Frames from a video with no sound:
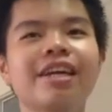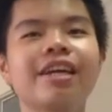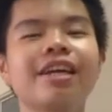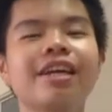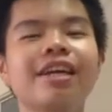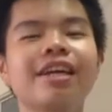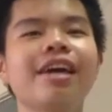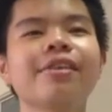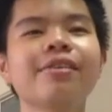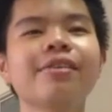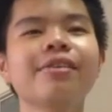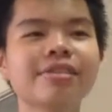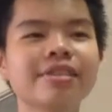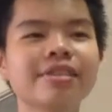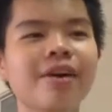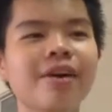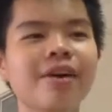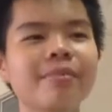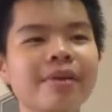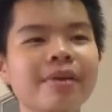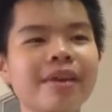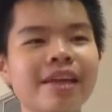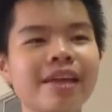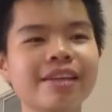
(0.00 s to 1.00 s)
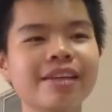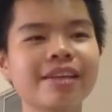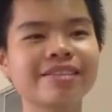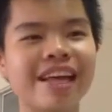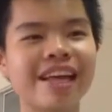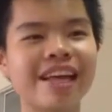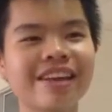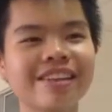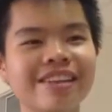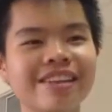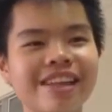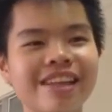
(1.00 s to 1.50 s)
Can you tell me
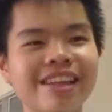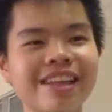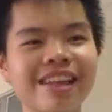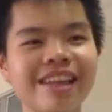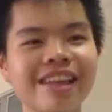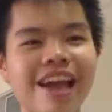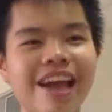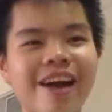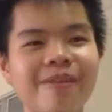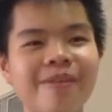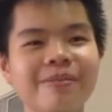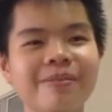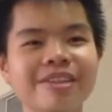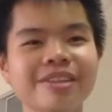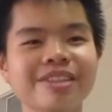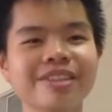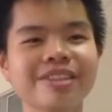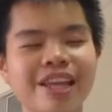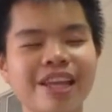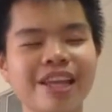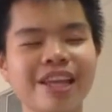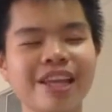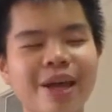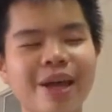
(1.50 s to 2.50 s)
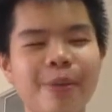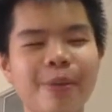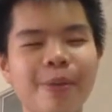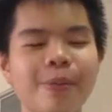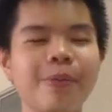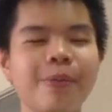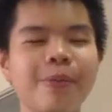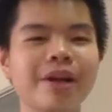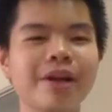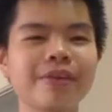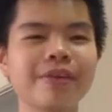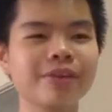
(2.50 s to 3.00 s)
exactly how much are they
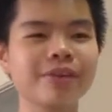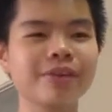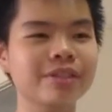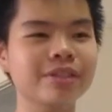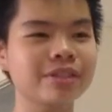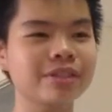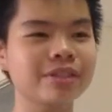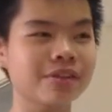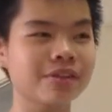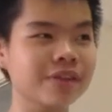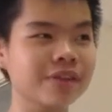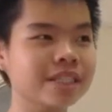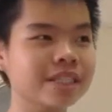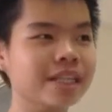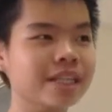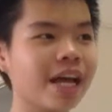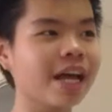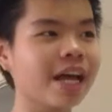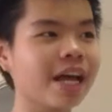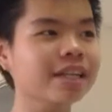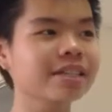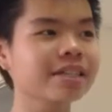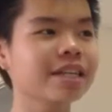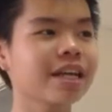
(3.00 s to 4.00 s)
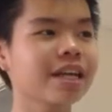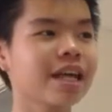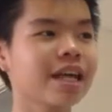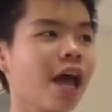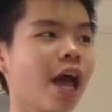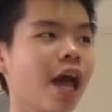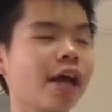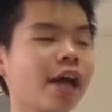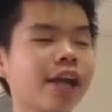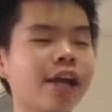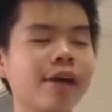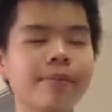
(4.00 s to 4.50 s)
in one of your serving size,
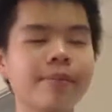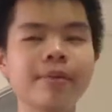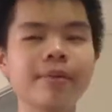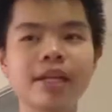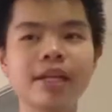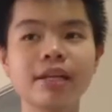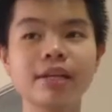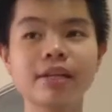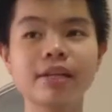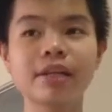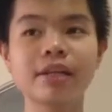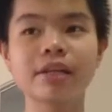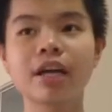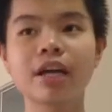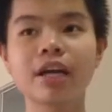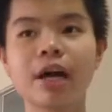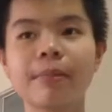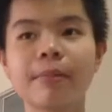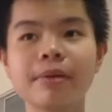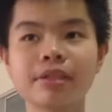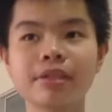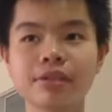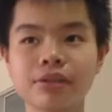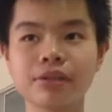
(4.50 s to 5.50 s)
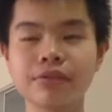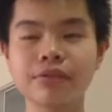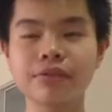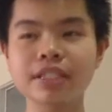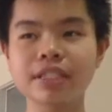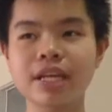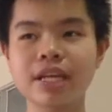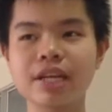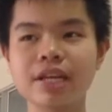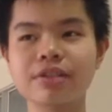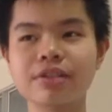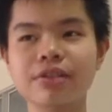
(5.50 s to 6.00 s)
and how many, how many
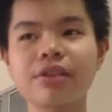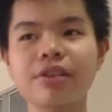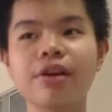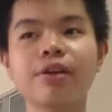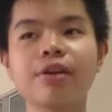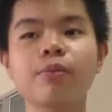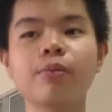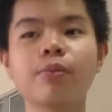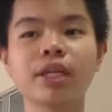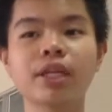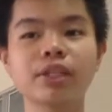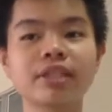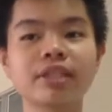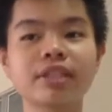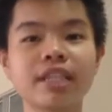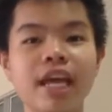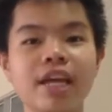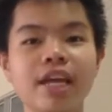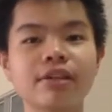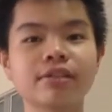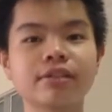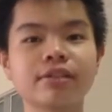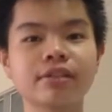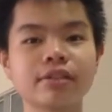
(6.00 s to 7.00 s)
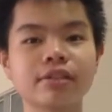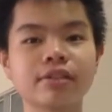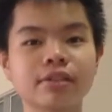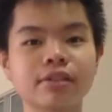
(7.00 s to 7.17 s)
serving size are they in one container?